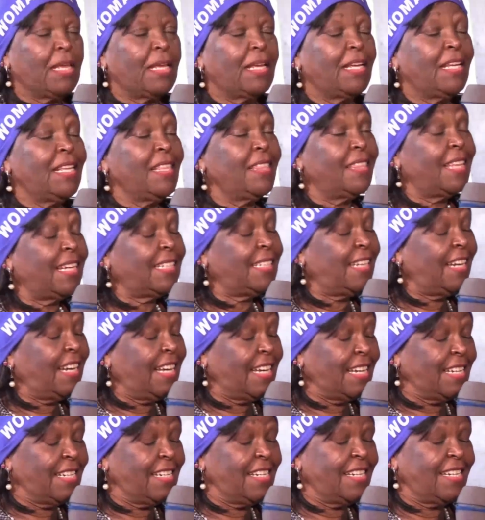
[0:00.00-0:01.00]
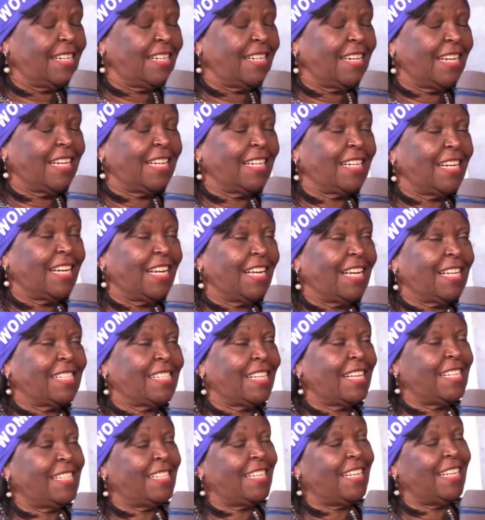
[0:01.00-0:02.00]
In that land,
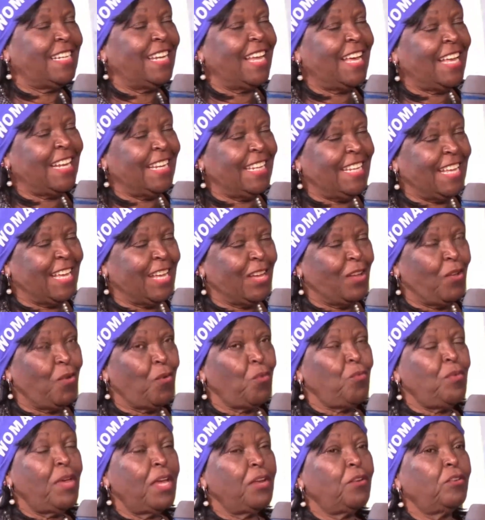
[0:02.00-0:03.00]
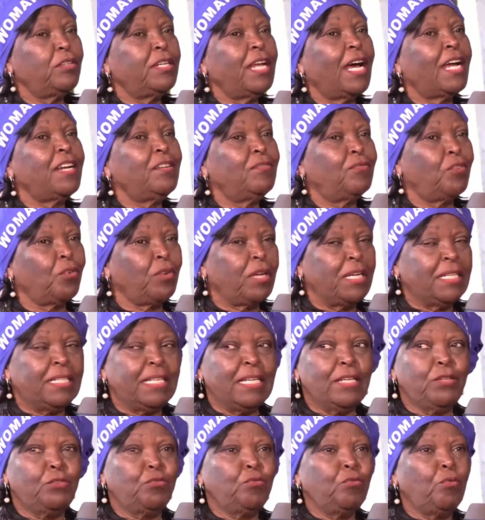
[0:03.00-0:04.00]
as I said earlier, we are not
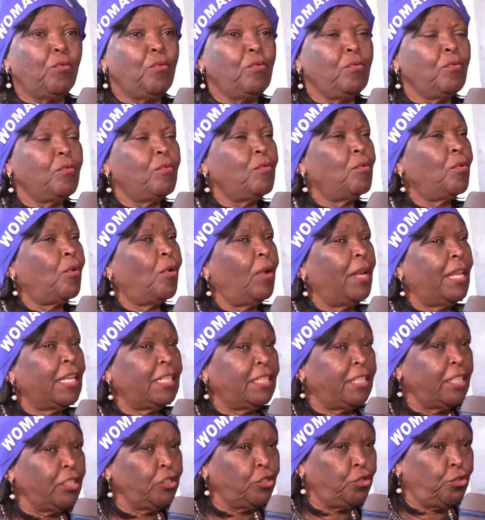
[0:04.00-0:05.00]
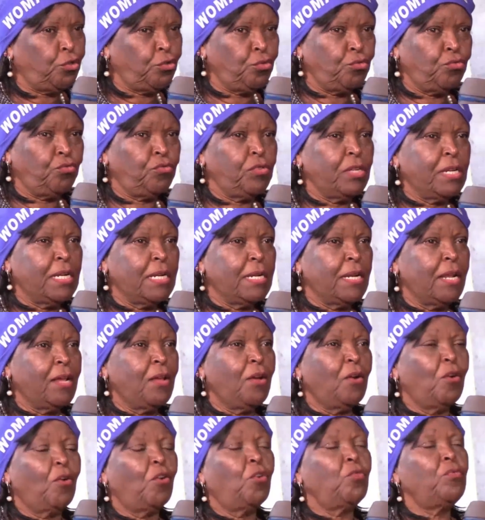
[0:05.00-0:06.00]
advocating to go collecting children,
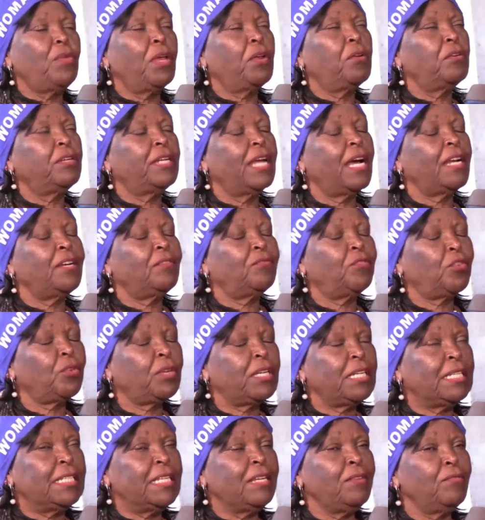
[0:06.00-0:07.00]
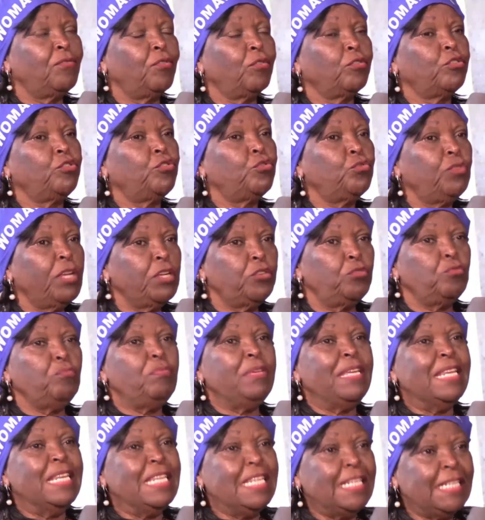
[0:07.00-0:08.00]
or we are not advocating for children to
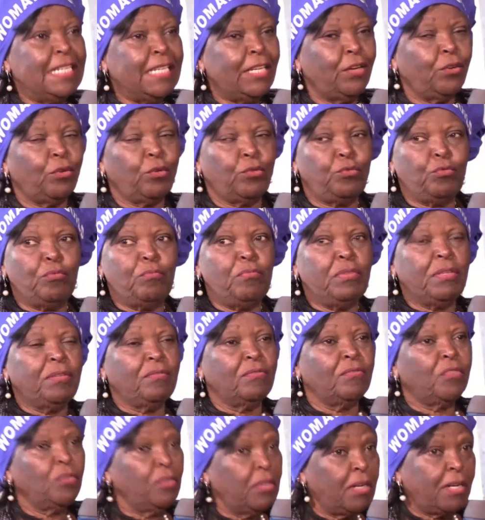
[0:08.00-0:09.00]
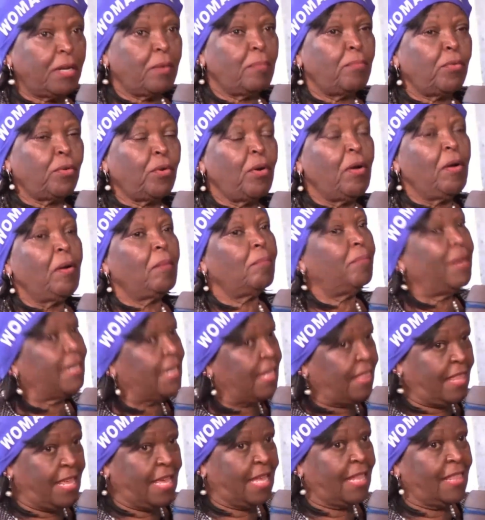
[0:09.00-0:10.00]
be needy or to be vulnerable, but
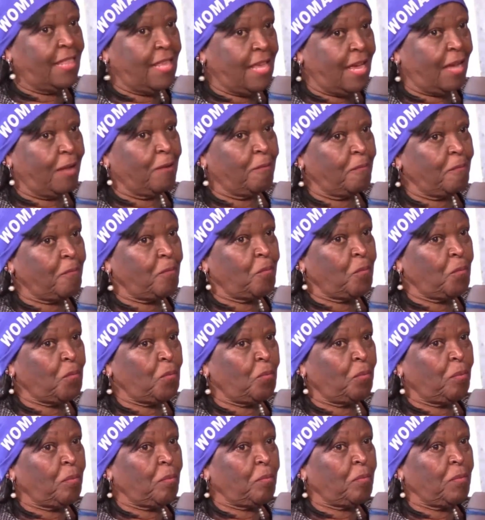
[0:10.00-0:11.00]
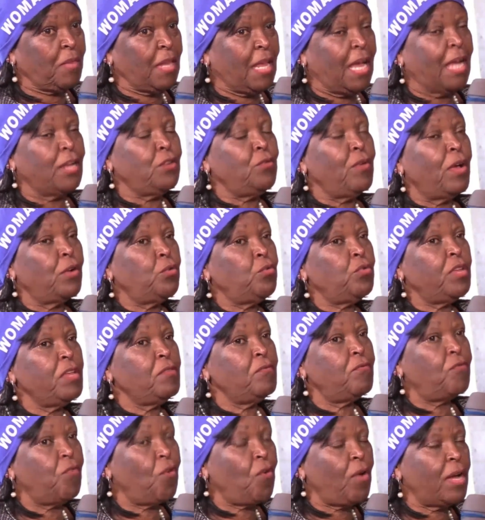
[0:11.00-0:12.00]
they are there. And we are
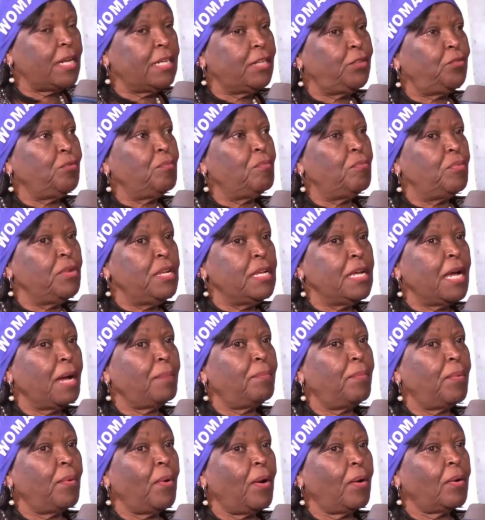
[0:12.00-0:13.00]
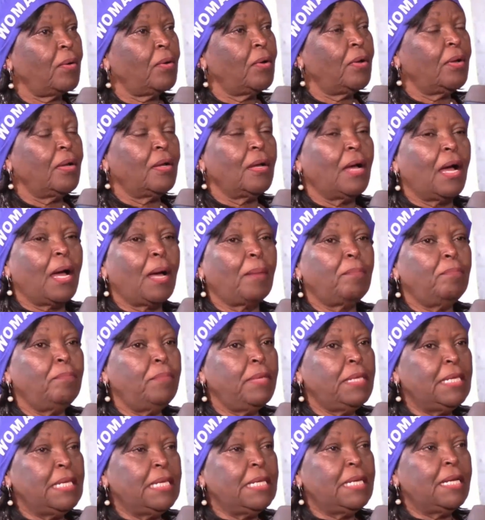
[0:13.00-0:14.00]
looking forward to bring up a
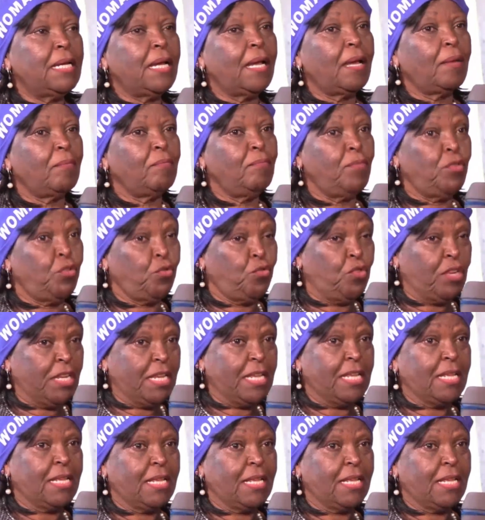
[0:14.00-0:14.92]
big building